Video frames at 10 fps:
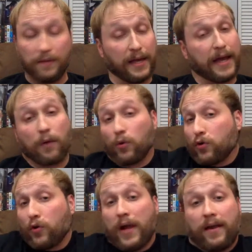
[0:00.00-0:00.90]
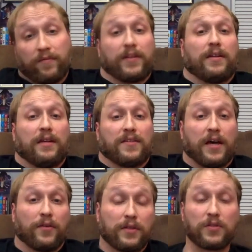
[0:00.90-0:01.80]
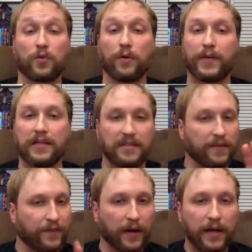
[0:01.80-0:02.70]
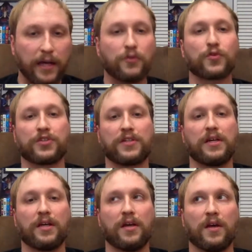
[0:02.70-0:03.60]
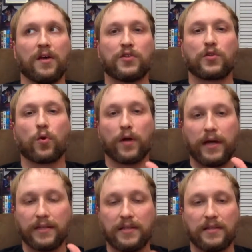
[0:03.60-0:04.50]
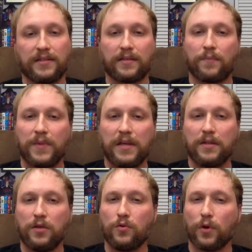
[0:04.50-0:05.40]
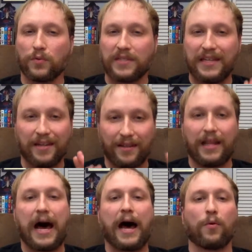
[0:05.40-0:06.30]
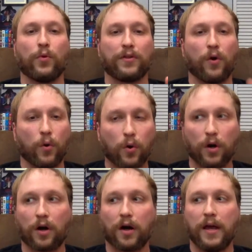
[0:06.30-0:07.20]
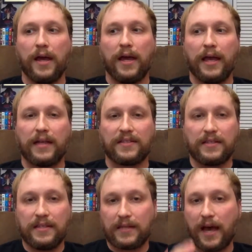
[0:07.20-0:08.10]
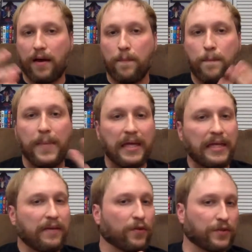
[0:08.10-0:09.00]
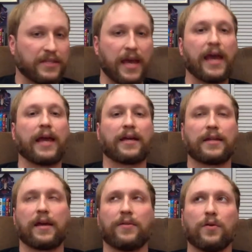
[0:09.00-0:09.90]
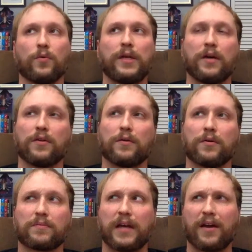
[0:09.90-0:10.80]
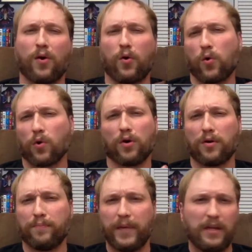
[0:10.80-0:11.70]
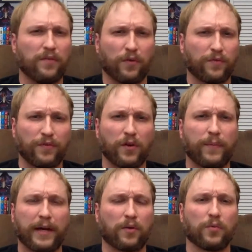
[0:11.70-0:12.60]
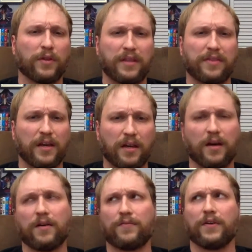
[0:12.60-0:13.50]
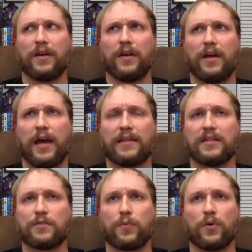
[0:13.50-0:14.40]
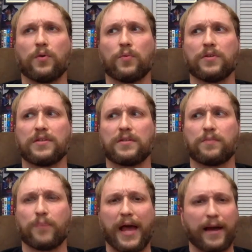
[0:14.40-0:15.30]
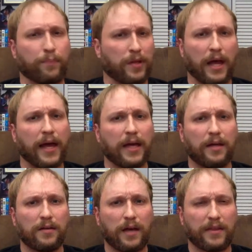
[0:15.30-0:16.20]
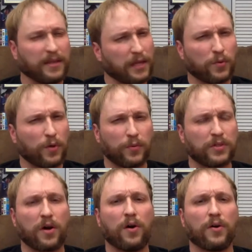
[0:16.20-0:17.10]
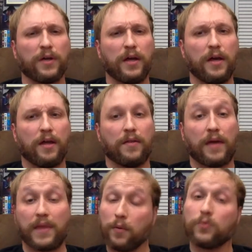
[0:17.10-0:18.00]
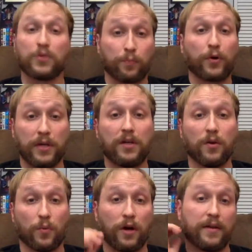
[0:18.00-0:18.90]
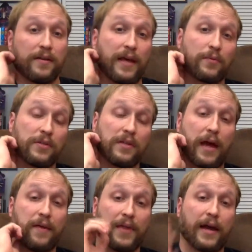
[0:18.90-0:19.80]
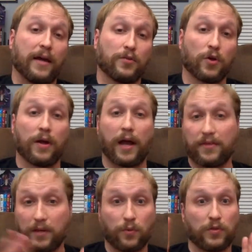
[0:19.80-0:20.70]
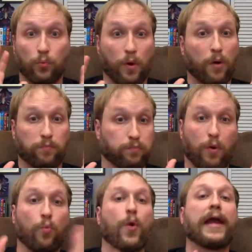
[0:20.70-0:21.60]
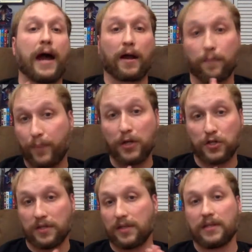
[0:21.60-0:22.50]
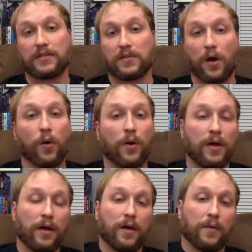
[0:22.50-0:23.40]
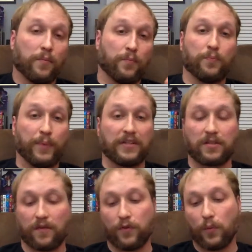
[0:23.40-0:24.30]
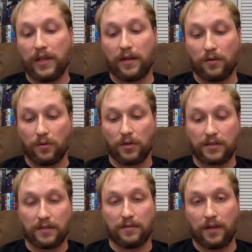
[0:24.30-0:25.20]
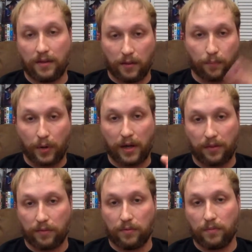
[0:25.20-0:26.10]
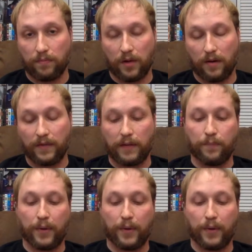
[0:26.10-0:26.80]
They got real creative in telling the story because it's a very interesting story. It's something that you don't see a lot with horror. It's this kind of medieval take. Now, the only other kind of horror medieval film I can really think of at this point was Black Plague. I think that's what it was called. And that one was a pretty good one. That I enjoyed. I think it was a way higher budget than this, though, based off the way that it looked and the breadth of it.